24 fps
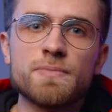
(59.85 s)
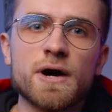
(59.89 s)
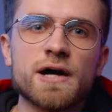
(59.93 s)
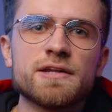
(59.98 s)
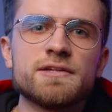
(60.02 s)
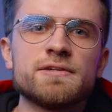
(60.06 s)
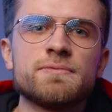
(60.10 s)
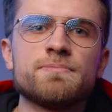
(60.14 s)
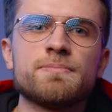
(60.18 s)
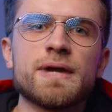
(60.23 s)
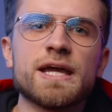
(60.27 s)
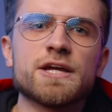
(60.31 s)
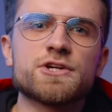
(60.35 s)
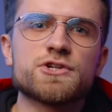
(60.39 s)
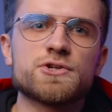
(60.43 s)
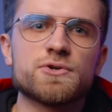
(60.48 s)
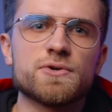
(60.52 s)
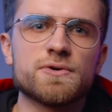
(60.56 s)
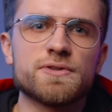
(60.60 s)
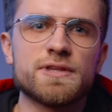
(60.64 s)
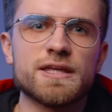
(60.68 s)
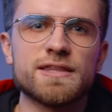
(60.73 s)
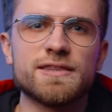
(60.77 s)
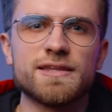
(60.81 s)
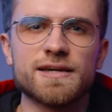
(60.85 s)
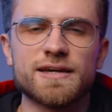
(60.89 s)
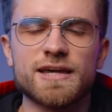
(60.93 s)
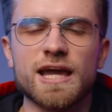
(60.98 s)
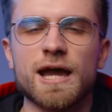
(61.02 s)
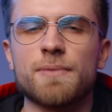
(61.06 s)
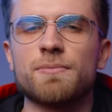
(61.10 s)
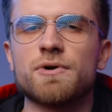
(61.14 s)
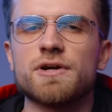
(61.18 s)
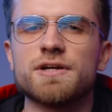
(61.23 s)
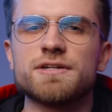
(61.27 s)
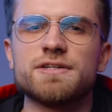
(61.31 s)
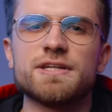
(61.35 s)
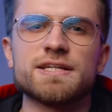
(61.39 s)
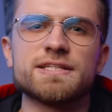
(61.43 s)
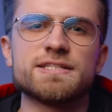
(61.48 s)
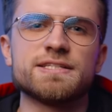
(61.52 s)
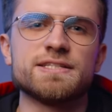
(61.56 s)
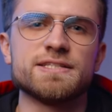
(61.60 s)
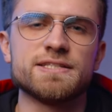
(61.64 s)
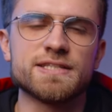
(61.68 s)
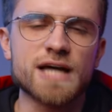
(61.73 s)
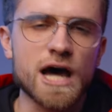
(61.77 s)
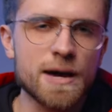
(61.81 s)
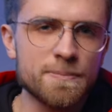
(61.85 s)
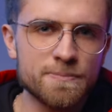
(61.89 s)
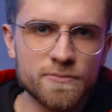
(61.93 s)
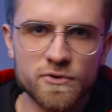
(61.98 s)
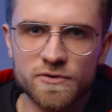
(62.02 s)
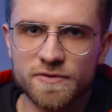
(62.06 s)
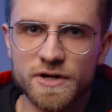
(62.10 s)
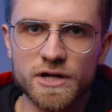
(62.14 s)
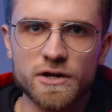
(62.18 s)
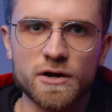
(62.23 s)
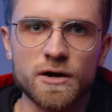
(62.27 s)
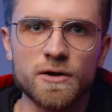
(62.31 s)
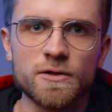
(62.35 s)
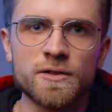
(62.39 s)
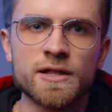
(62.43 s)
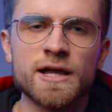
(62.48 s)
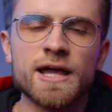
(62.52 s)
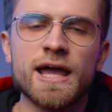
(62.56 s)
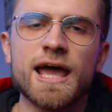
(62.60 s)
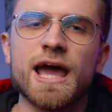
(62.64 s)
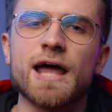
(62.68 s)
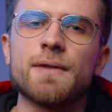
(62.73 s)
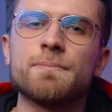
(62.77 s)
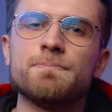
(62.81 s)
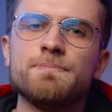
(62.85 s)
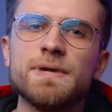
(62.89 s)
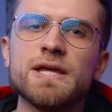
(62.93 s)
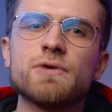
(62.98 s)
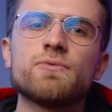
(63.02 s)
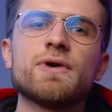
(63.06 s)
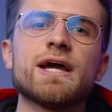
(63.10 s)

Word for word: button, make sure that the camera does not move at all, and be